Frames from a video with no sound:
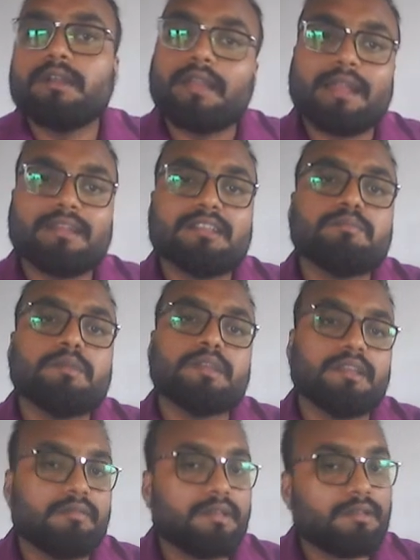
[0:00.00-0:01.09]
that is
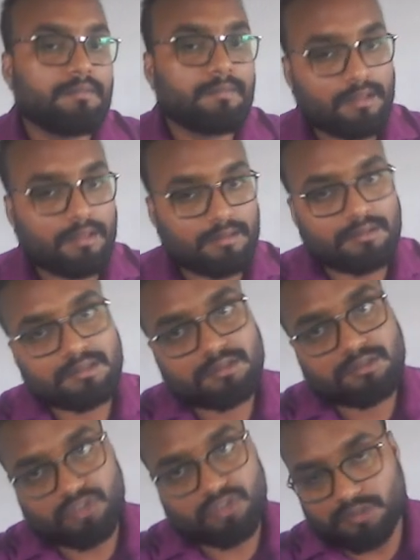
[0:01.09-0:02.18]
being given in
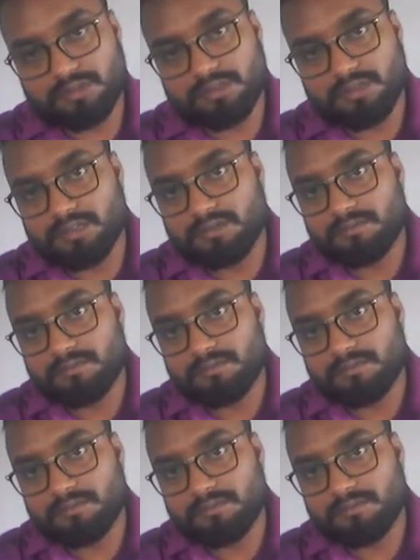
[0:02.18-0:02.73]
this tense.